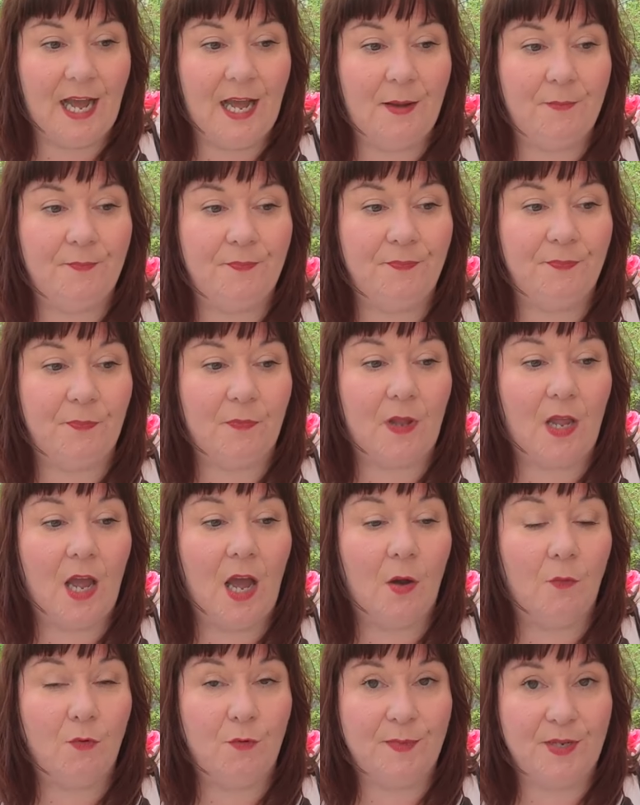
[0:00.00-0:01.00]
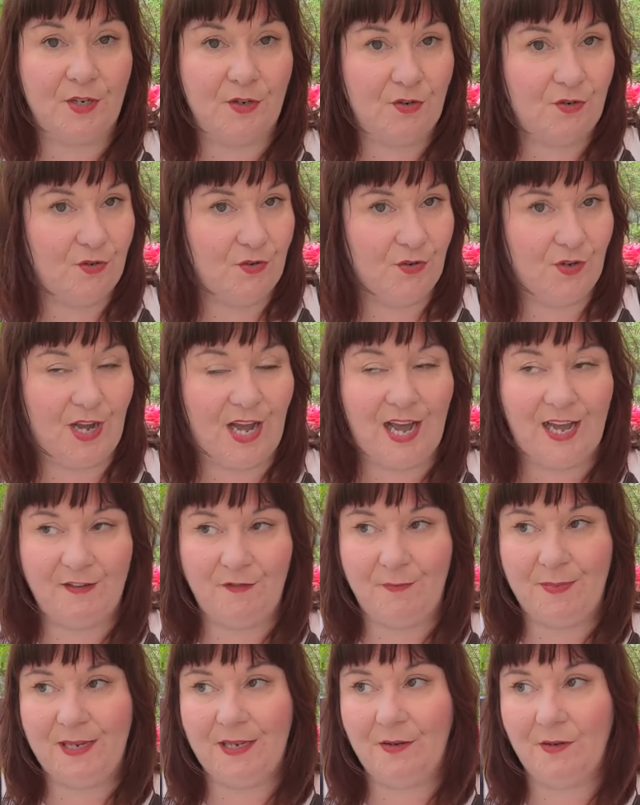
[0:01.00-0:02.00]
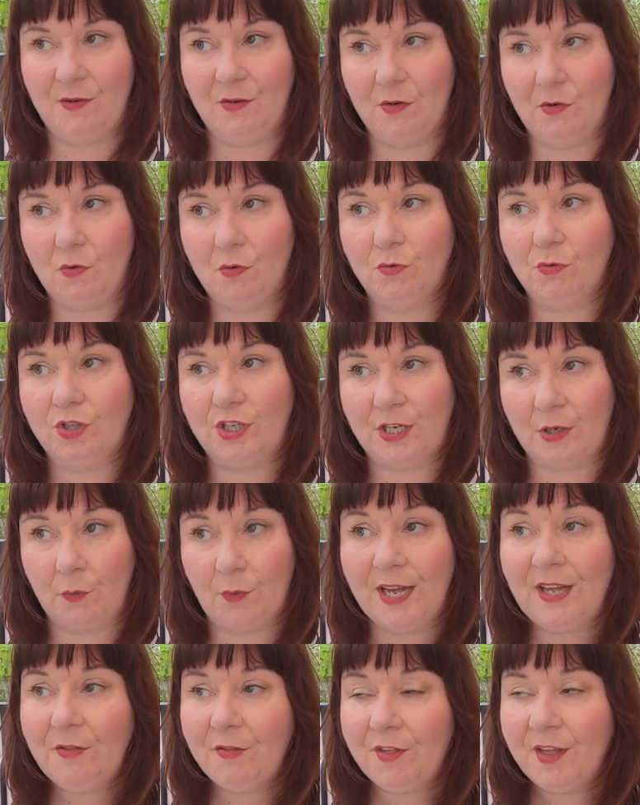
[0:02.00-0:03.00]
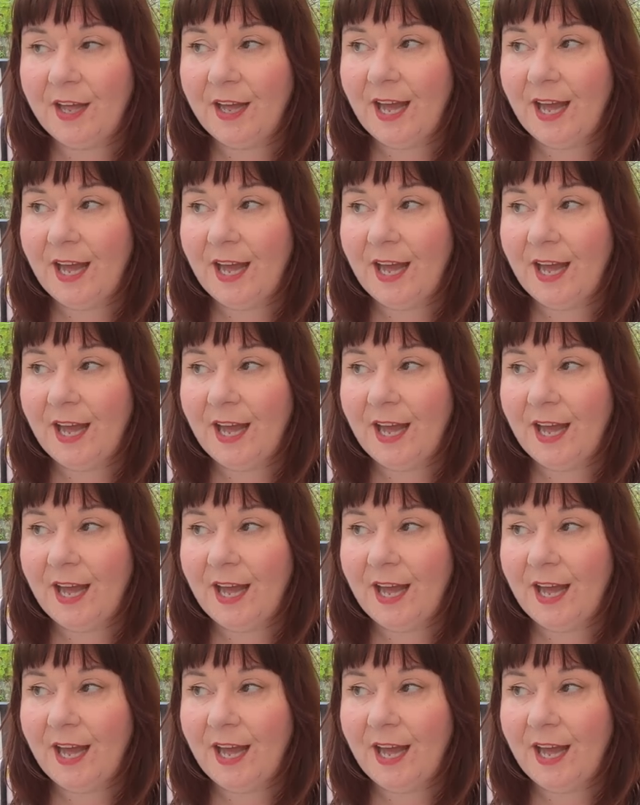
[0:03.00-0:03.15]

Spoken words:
a woman who I've been coaching with,